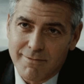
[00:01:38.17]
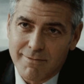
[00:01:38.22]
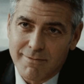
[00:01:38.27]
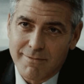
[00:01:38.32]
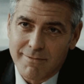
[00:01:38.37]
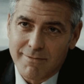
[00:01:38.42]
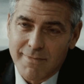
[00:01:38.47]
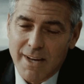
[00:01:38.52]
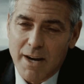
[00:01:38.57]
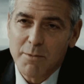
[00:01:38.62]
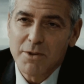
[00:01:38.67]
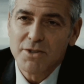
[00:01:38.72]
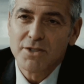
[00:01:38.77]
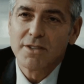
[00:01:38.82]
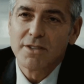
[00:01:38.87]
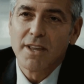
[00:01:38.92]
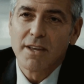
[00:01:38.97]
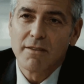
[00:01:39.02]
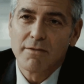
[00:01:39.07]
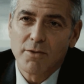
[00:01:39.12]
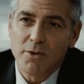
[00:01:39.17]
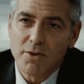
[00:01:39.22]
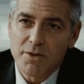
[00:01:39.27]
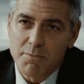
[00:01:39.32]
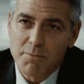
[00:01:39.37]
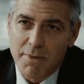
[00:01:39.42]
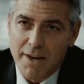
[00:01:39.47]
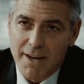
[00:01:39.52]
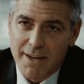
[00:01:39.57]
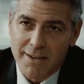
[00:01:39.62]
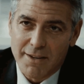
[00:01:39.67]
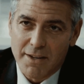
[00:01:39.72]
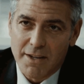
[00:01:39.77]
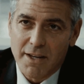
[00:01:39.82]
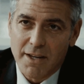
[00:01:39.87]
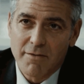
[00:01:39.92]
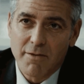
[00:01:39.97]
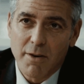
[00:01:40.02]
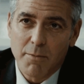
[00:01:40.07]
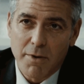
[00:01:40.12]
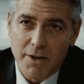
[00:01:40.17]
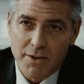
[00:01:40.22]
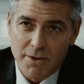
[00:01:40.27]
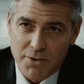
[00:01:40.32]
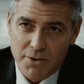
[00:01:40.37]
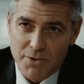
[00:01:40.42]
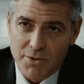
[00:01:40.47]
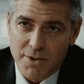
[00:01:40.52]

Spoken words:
take actions. Deadlines may be